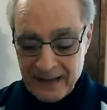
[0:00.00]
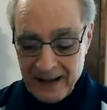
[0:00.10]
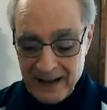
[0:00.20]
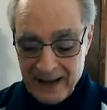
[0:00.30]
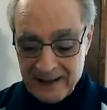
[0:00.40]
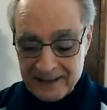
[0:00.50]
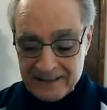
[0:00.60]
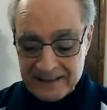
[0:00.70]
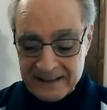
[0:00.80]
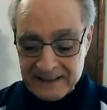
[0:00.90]

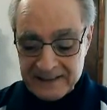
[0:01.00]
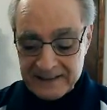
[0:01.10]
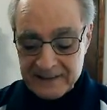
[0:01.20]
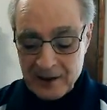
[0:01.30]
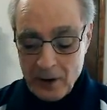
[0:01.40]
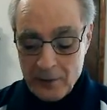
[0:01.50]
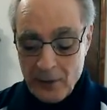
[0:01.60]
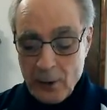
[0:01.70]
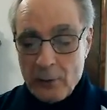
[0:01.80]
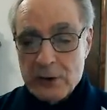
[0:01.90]

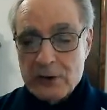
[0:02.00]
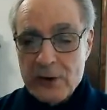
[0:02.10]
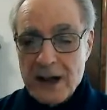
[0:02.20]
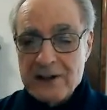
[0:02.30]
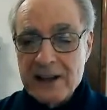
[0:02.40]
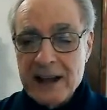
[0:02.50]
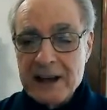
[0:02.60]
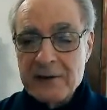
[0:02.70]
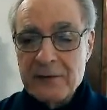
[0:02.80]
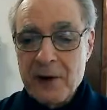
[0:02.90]
Although it was
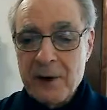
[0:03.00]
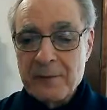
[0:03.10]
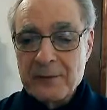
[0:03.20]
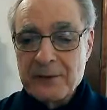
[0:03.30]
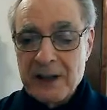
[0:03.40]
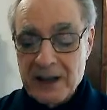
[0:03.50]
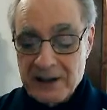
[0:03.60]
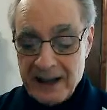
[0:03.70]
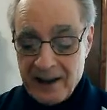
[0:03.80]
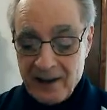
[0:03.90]
translated from
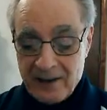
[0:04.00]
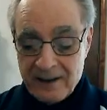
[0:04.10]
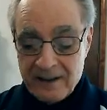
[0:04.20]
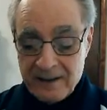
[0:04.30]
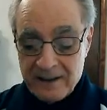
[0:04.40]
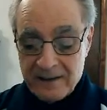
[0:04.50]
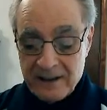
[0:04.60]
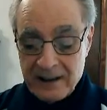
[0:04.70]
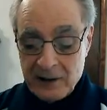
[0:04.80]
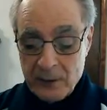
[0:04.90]
Tyndale,
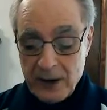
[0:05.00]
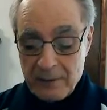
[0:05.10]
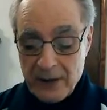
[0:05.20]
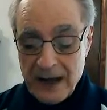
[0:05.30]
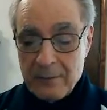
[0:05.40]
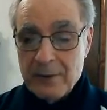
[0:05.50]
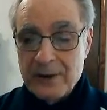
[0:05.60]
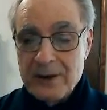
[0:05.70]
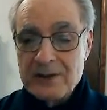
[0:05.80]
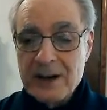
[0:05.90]
the Great Bible,
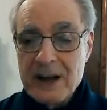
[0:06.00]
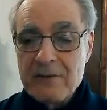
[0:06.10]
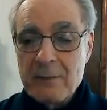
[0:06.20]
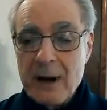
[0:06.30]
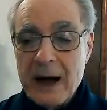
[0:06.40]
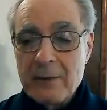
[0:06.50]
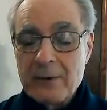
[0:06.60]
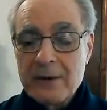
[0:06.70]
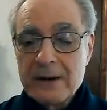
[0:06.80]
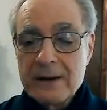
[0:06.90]
and the Geneva
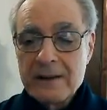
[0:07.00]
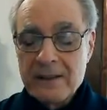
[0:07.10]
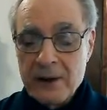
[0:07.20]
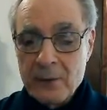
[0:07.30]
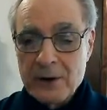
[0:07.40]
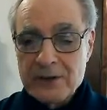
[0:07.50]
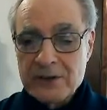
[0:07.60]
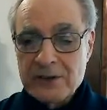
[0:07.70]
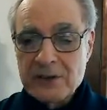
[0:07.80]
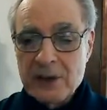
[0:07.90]
Bible, there
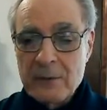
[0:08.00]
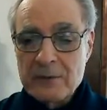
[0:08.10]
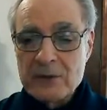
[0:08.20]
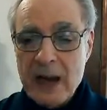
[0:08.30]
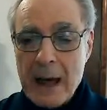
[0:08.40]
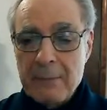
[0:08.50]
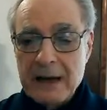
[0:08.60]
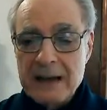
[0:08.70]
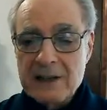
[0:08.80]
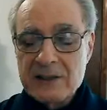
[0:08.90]
was some
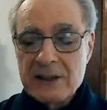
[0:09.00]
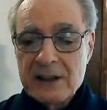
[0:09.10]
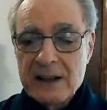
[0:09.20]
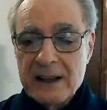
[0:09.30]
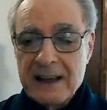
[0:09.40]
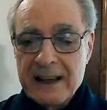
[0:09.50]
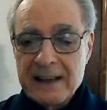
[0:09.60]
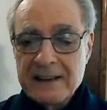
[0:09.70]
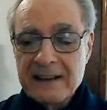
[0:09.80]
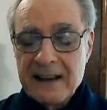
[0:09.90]
sloppiness
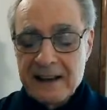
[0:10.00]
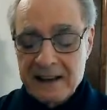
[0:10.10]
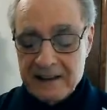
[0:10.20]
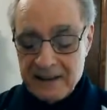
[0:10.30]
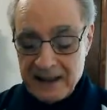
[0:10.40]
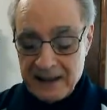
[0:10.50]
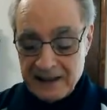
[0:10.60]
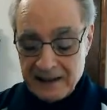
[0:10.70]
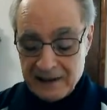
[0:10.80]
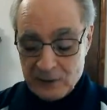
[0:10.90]
in
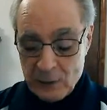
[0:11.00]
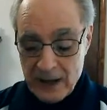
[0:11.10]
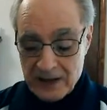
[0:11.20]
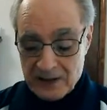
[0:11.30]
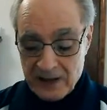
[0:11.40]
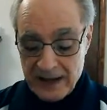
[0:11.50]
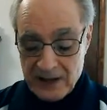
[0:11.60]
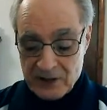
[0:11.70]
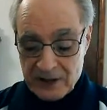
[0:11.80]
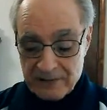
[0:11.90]
the
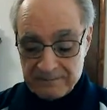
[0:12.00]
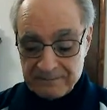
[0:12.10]
translation.